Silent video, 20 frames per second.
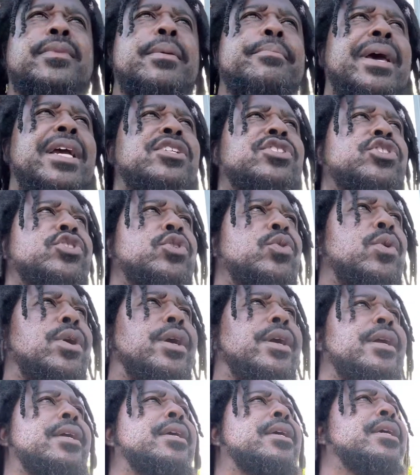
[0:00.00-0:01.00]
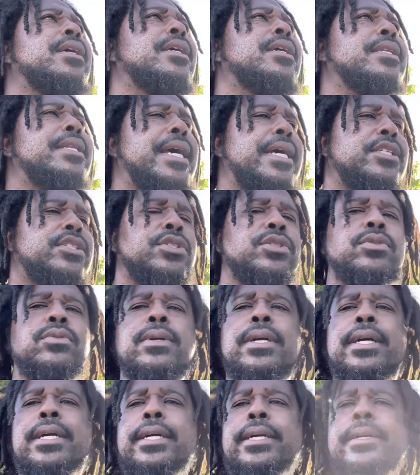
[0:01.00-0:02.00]
make sure that you
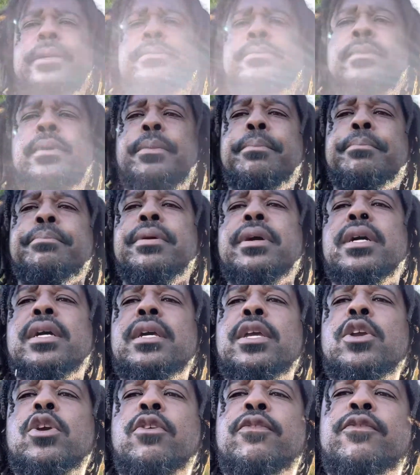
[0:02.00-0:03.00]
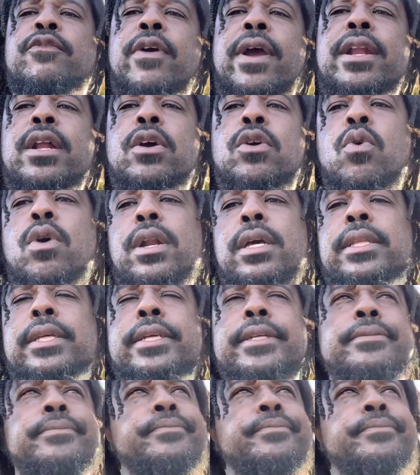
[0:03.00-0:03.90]
um, book your freight accordingly.